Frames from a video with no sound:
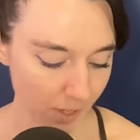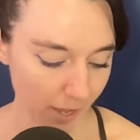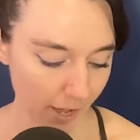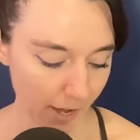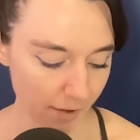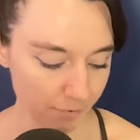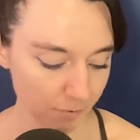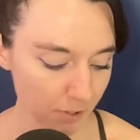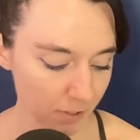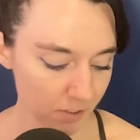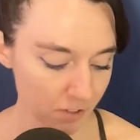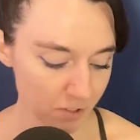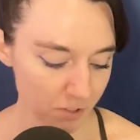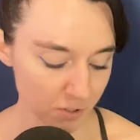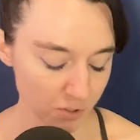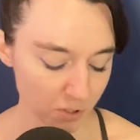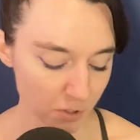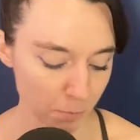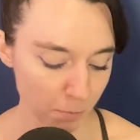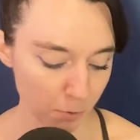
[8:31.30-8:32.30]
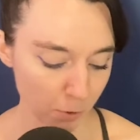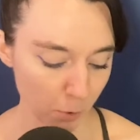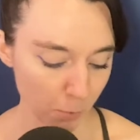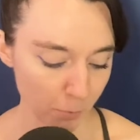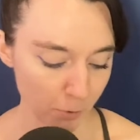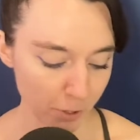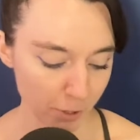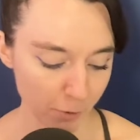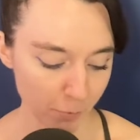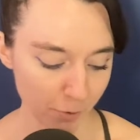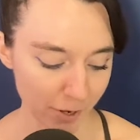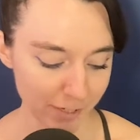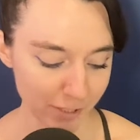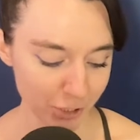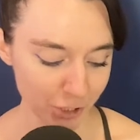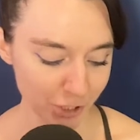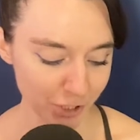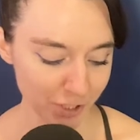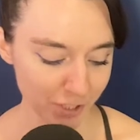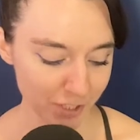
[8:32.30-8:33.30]
I feel like this is an appropriate
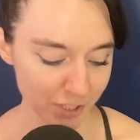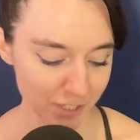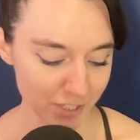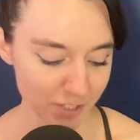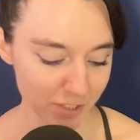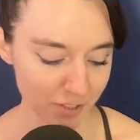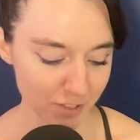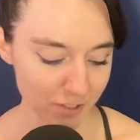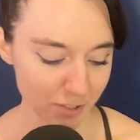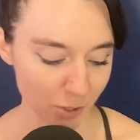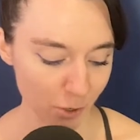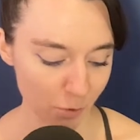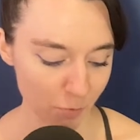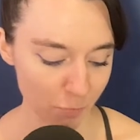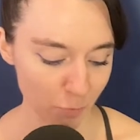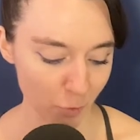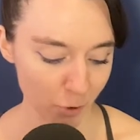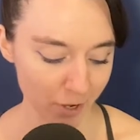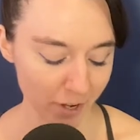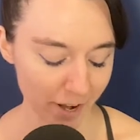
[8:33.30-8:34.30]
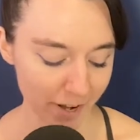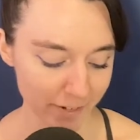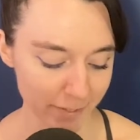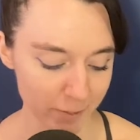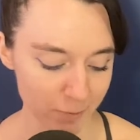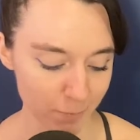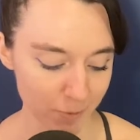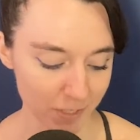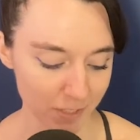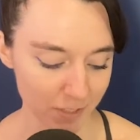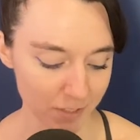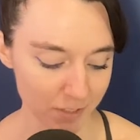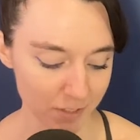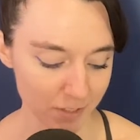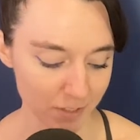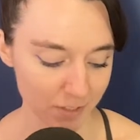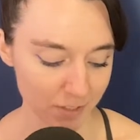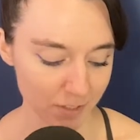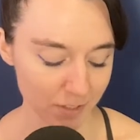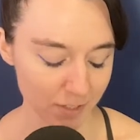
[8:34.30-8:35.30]
question to go for next,
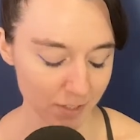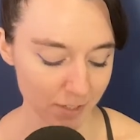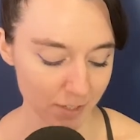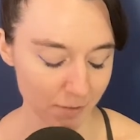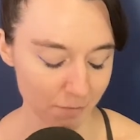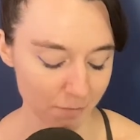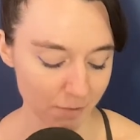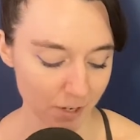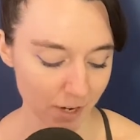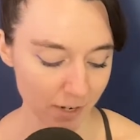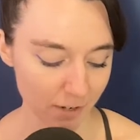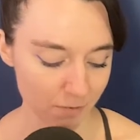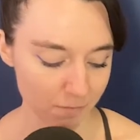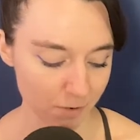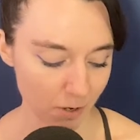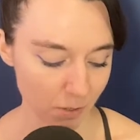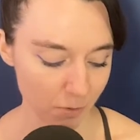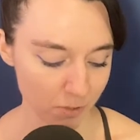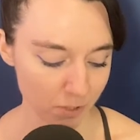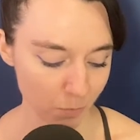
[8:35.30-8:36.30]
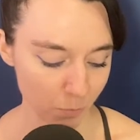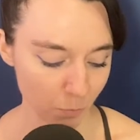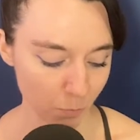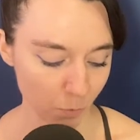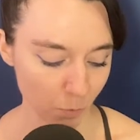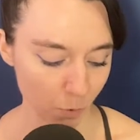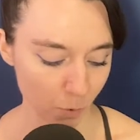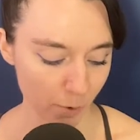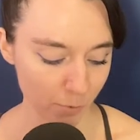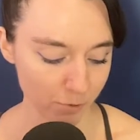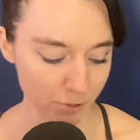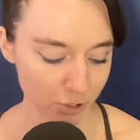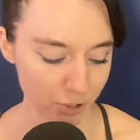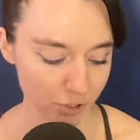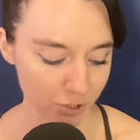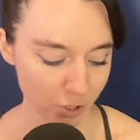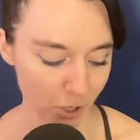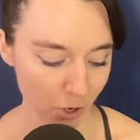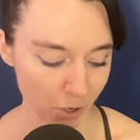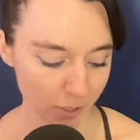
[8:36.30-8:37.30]
because it kind of follows up what I was
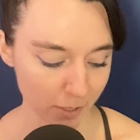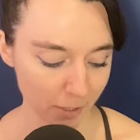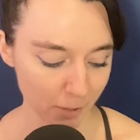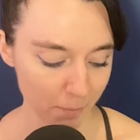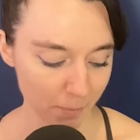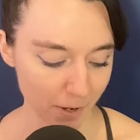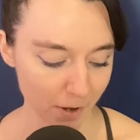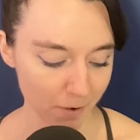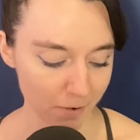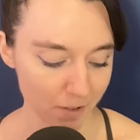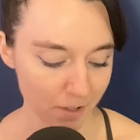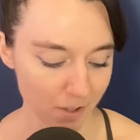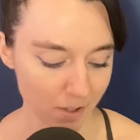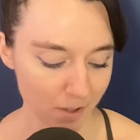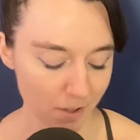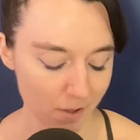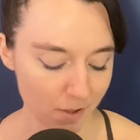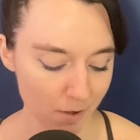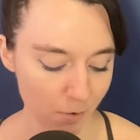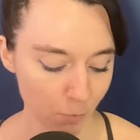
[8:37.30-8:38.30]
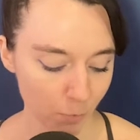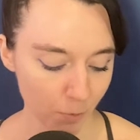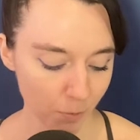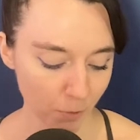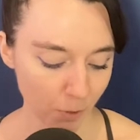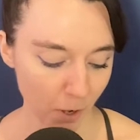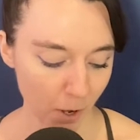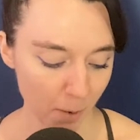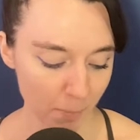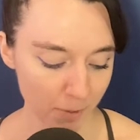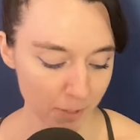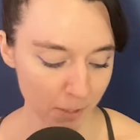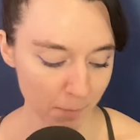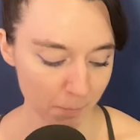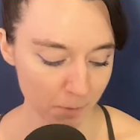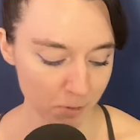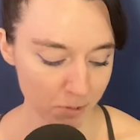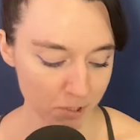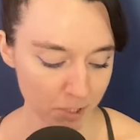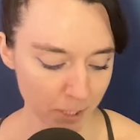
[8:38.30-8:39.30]
just talking about with comedy
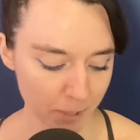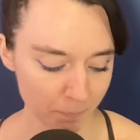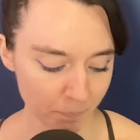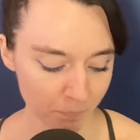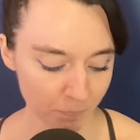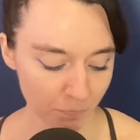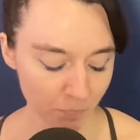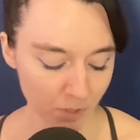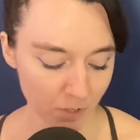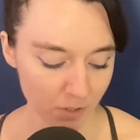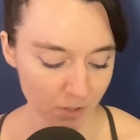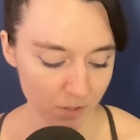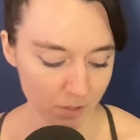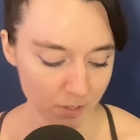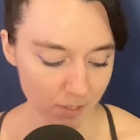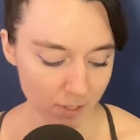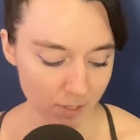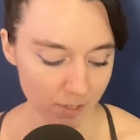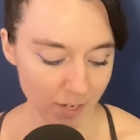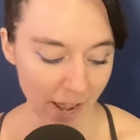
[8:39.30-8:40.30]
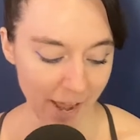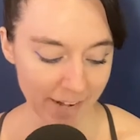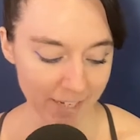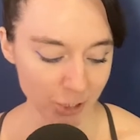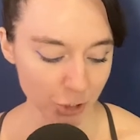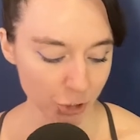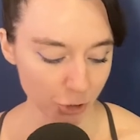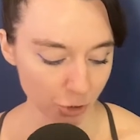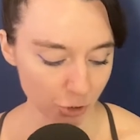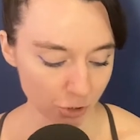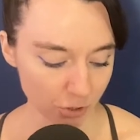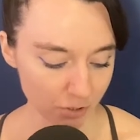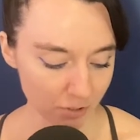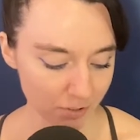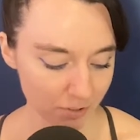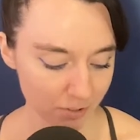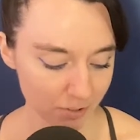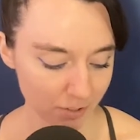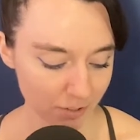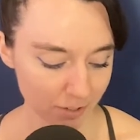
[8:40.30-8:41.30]
and music. Nigel
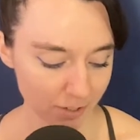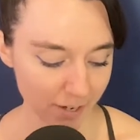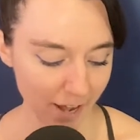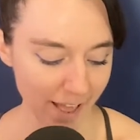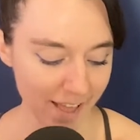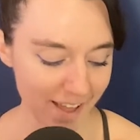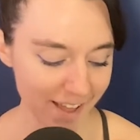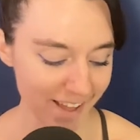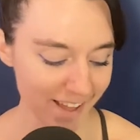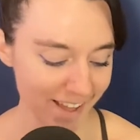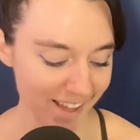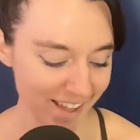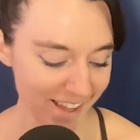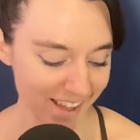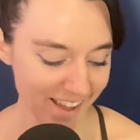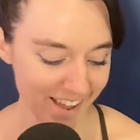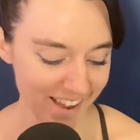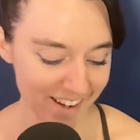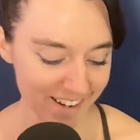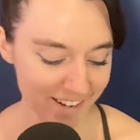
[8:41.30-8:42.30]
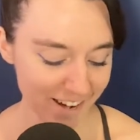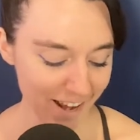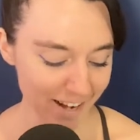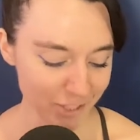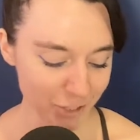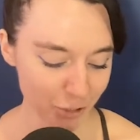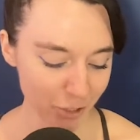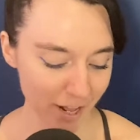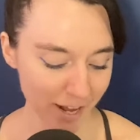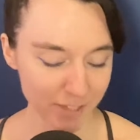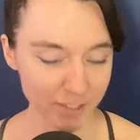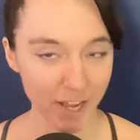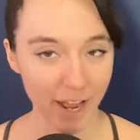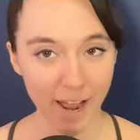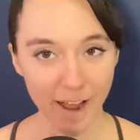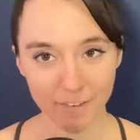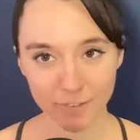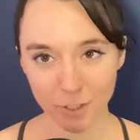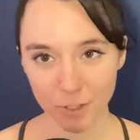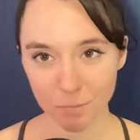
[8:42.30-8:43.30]
asked,
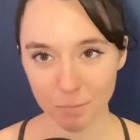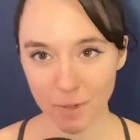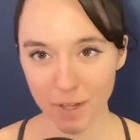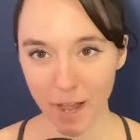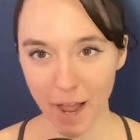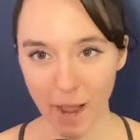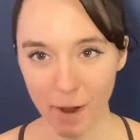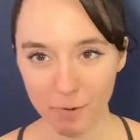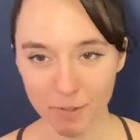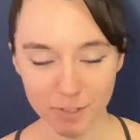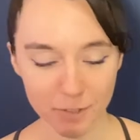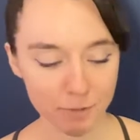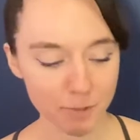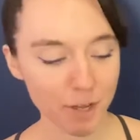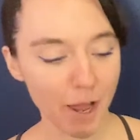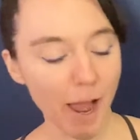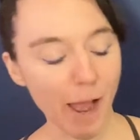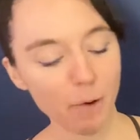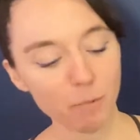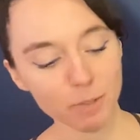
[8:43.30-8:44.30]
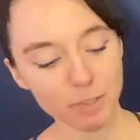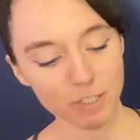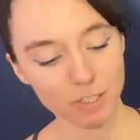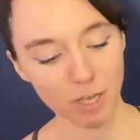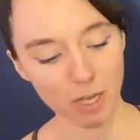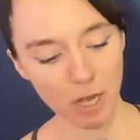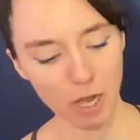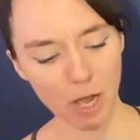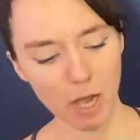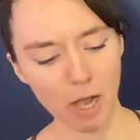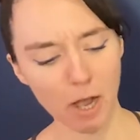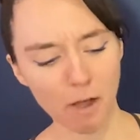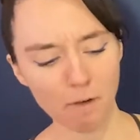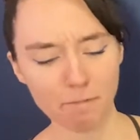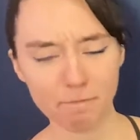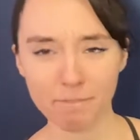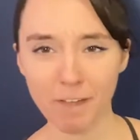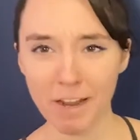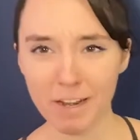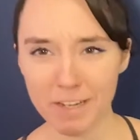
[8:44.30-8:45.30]
I have to admit, I was
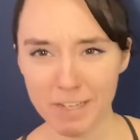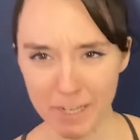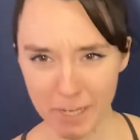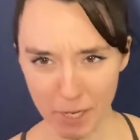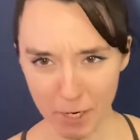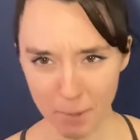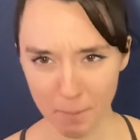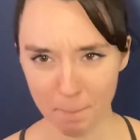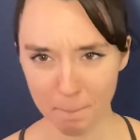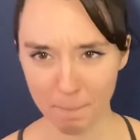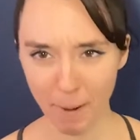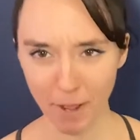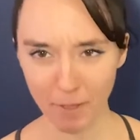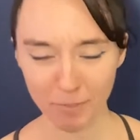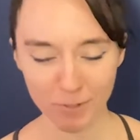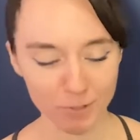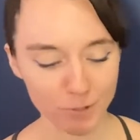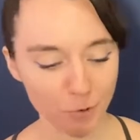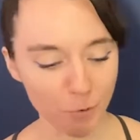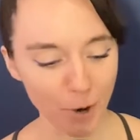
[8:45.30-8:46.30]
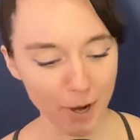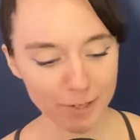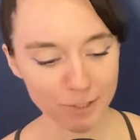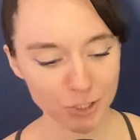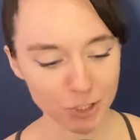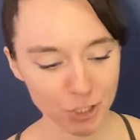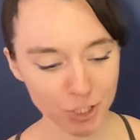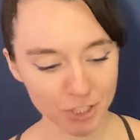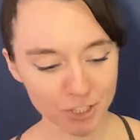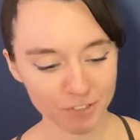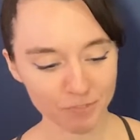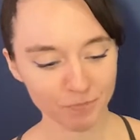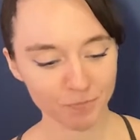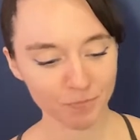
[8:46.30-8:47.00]
offended by this question